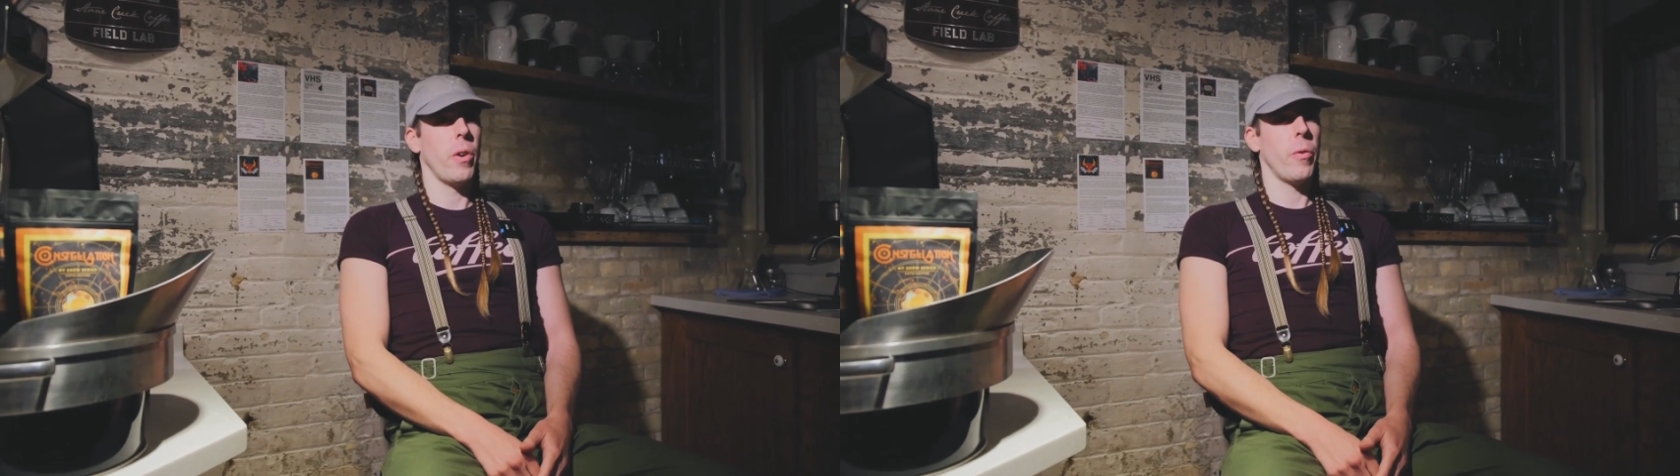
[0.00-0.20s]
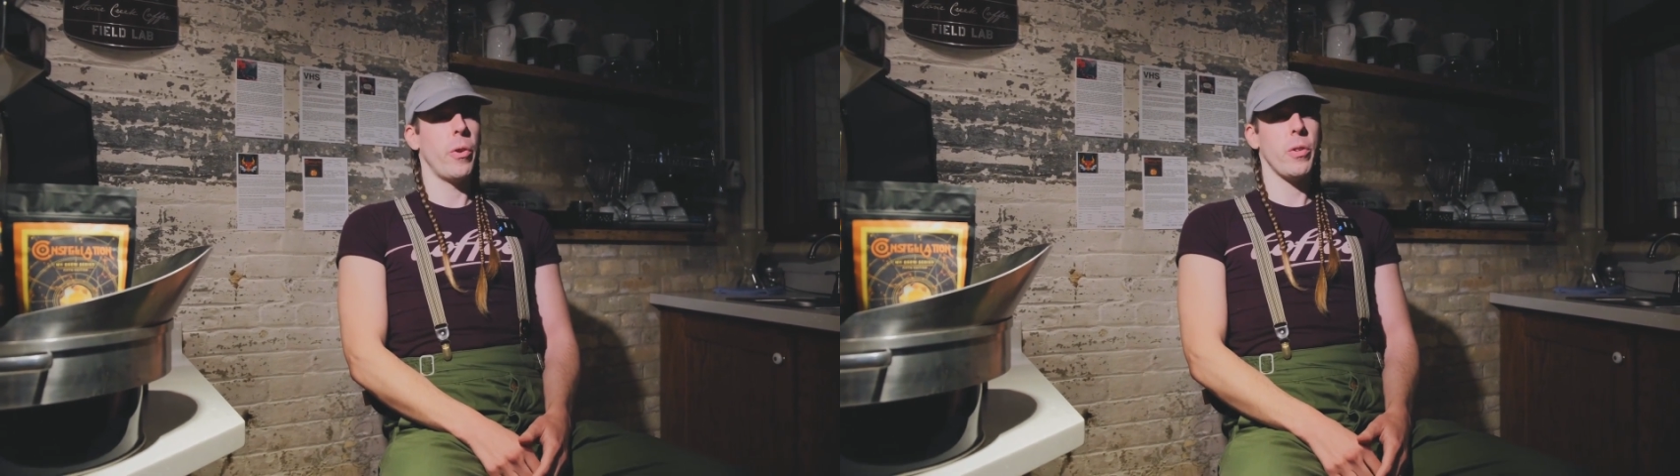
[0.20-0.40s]

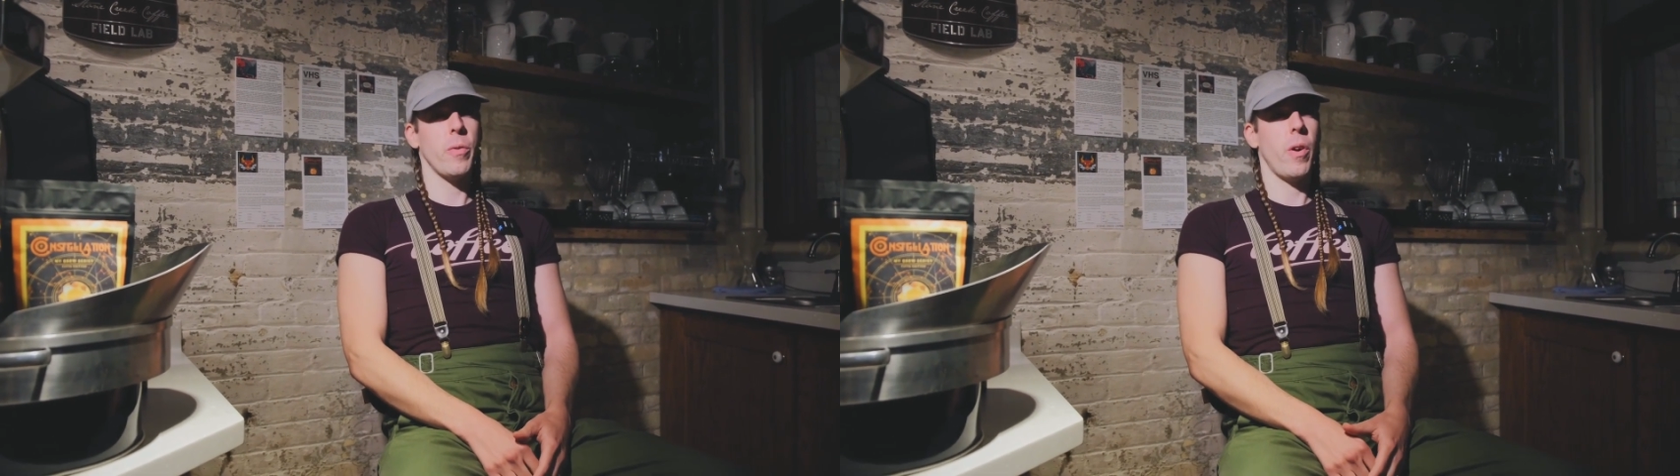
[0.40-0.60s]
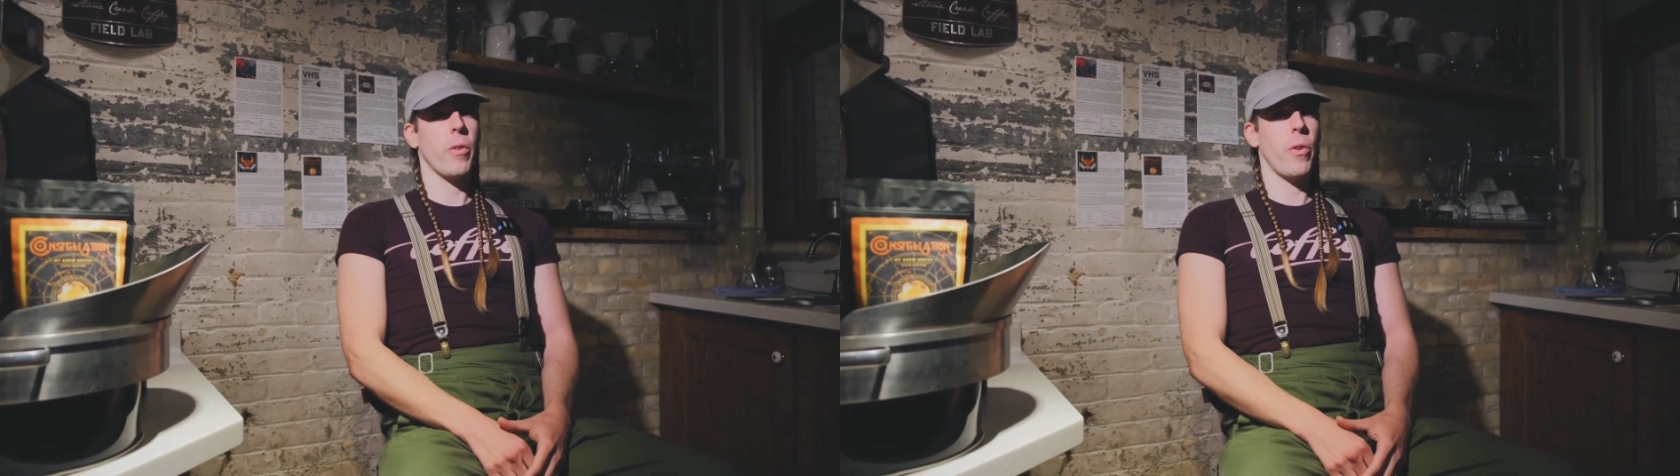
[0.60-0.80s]
first
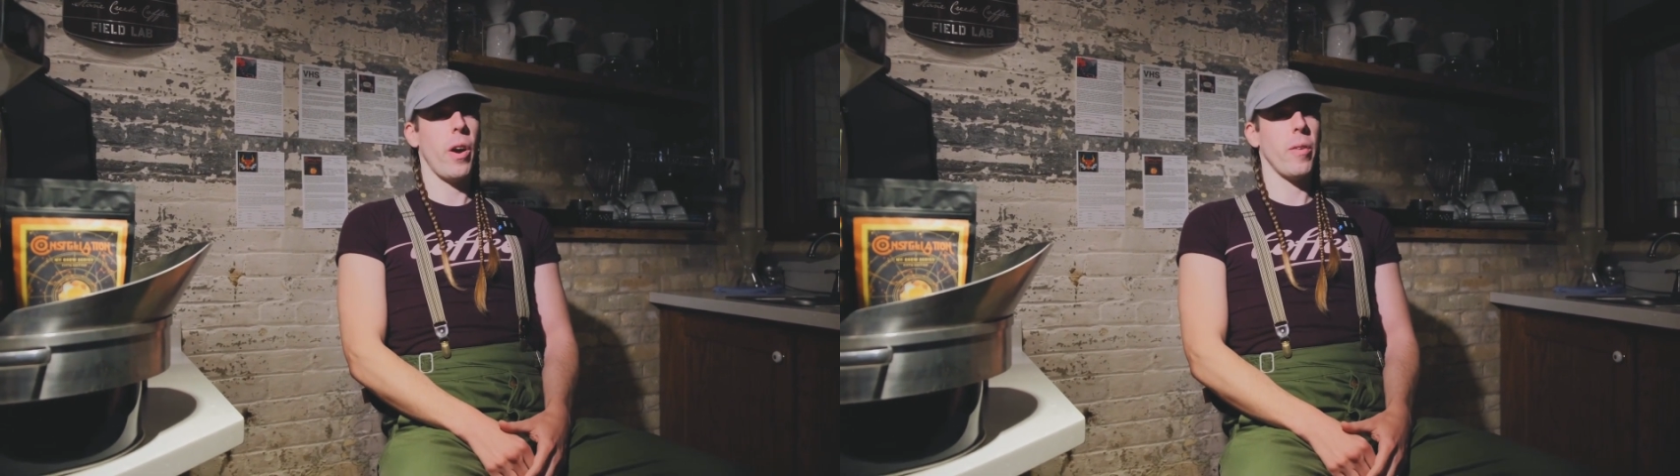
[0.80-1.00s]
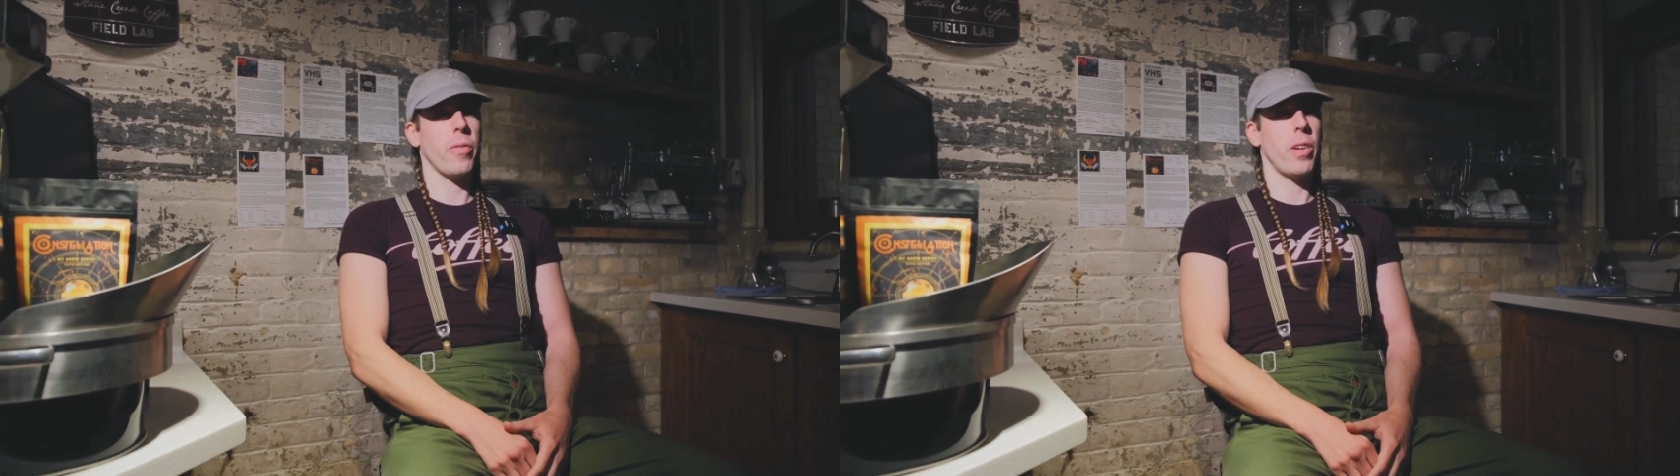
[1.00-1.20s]
of all,
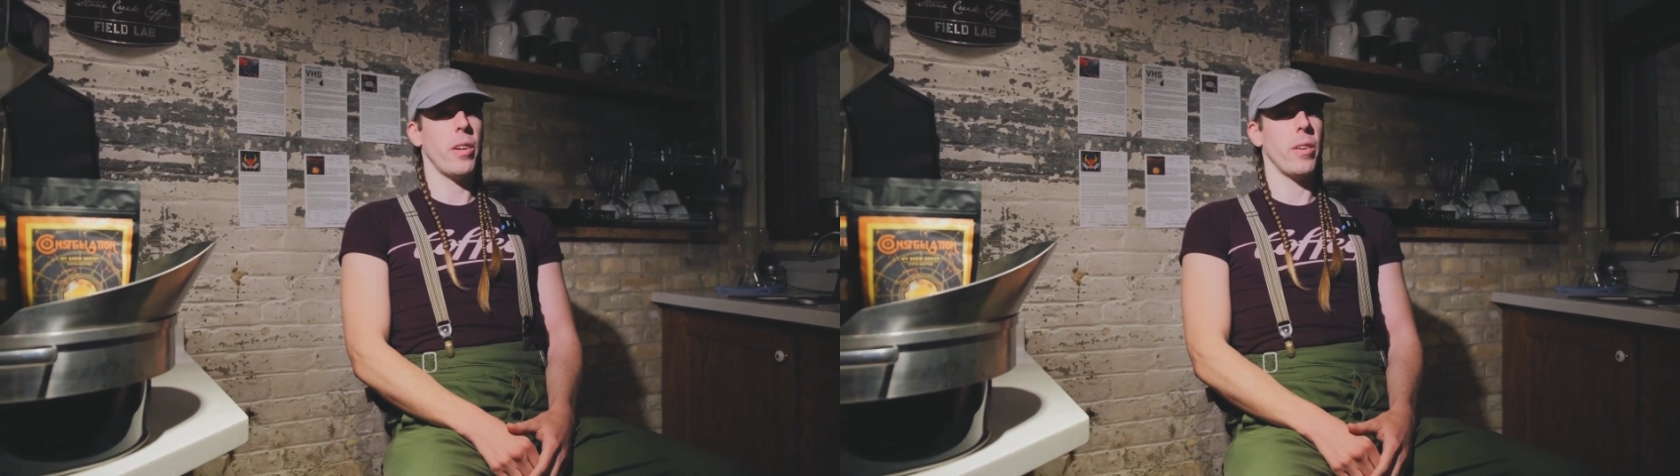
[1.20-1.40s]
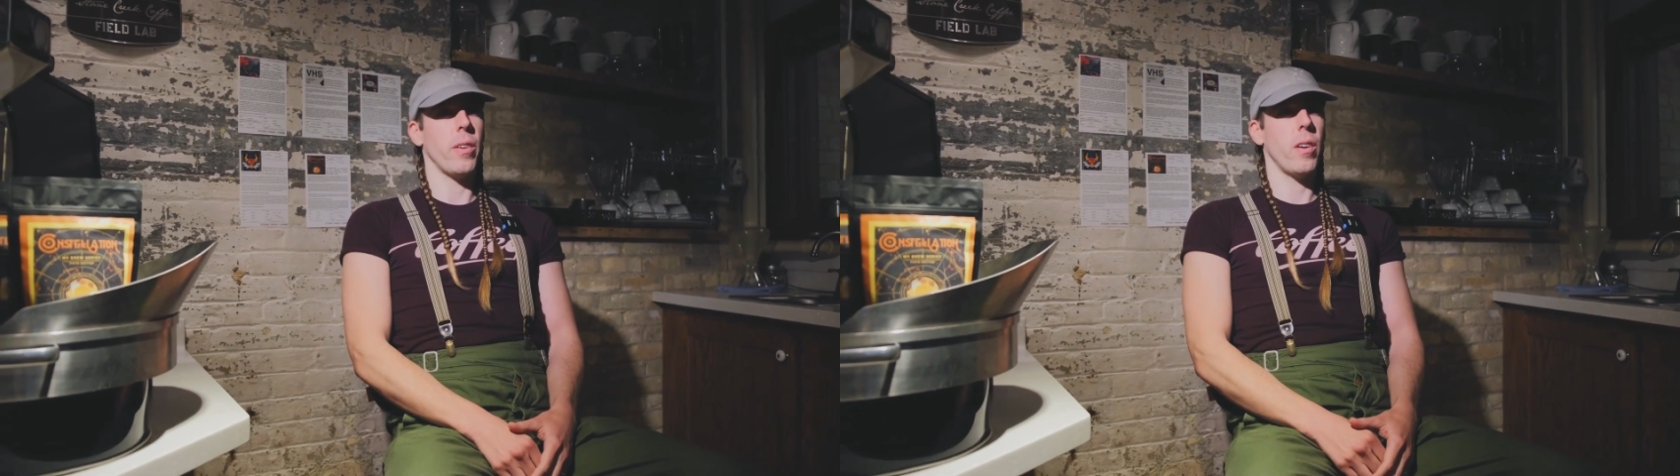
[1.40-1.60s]

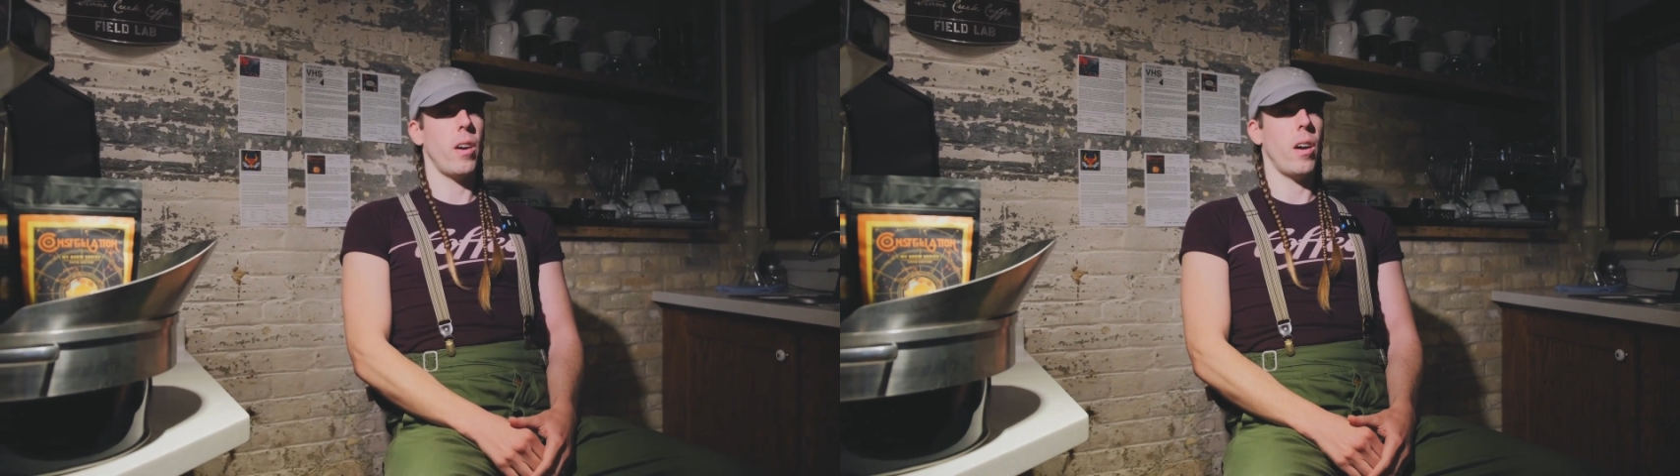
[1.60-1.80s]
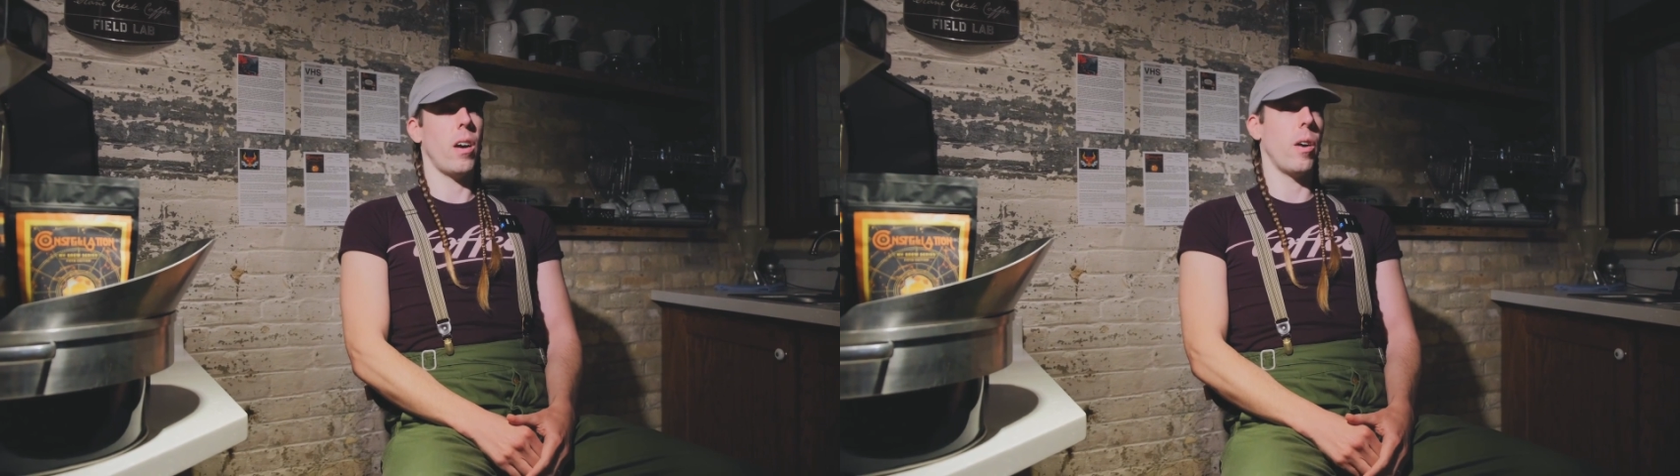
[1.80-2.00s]
crafting
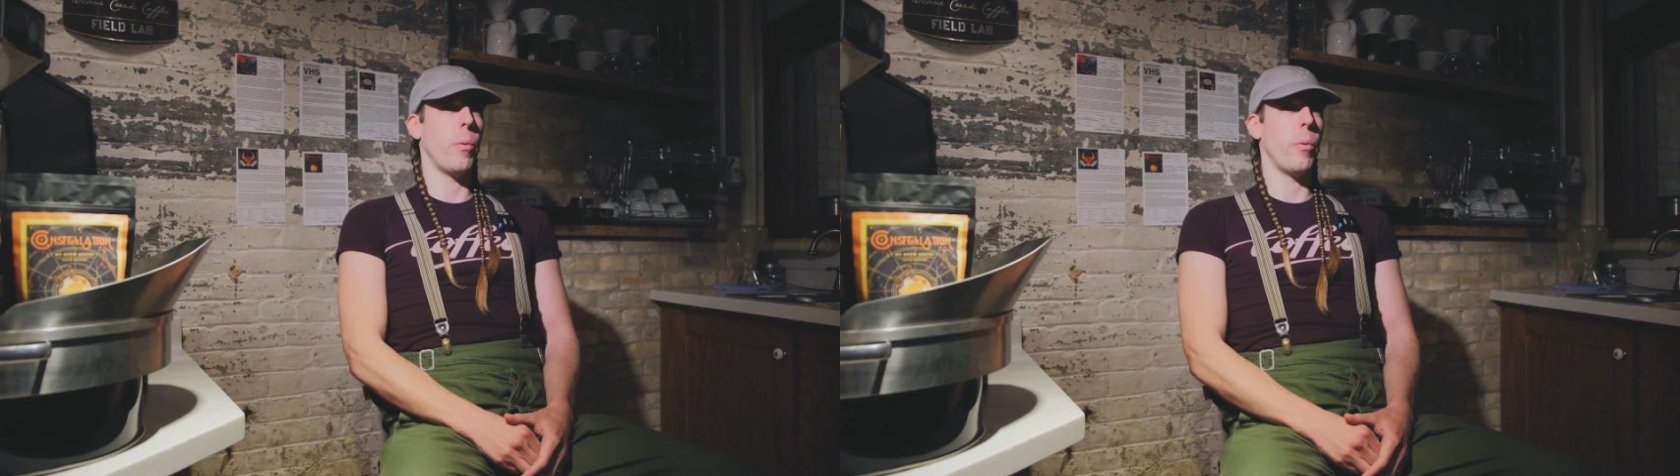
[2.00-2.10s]
uh,